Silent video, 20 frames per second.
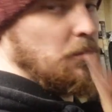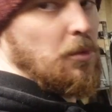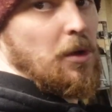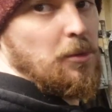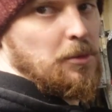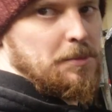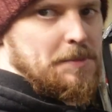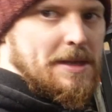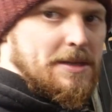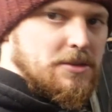
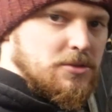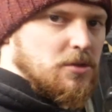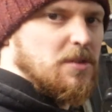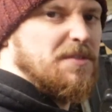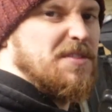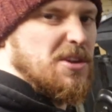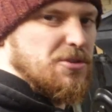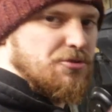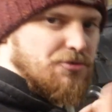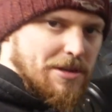what would be sort
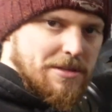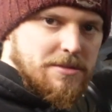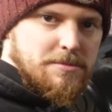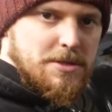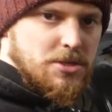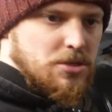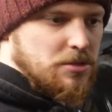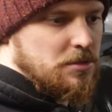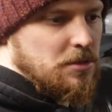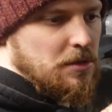of the
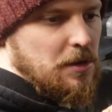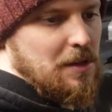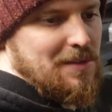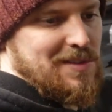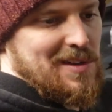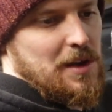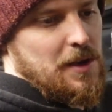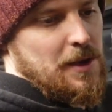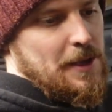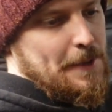transmission tunnel,
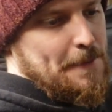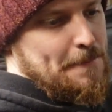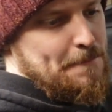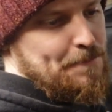if you like,